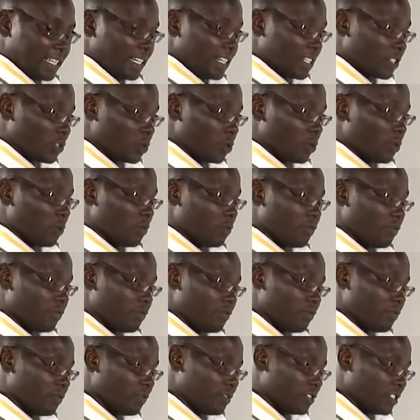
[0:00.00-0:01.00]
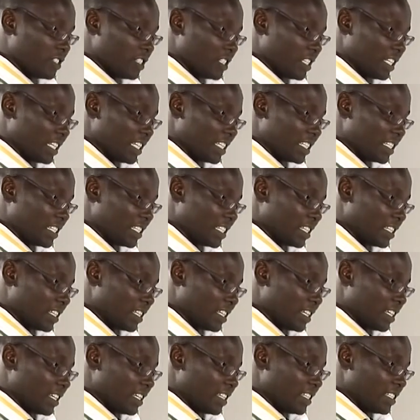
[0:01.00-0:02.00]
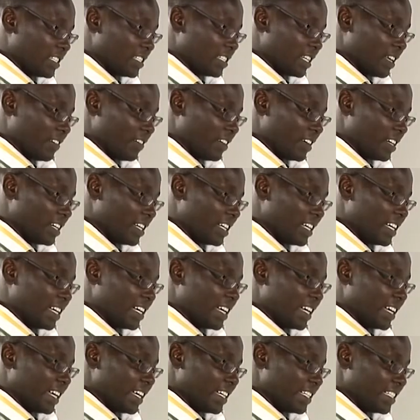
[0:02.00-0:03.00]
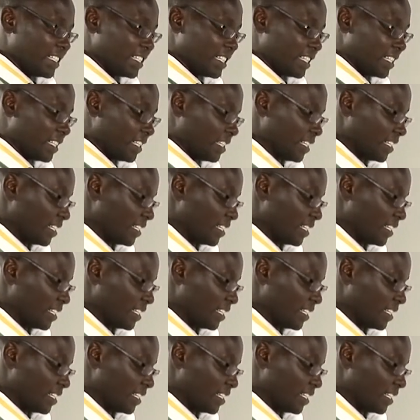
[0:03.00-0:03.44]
So 6, 7, 8.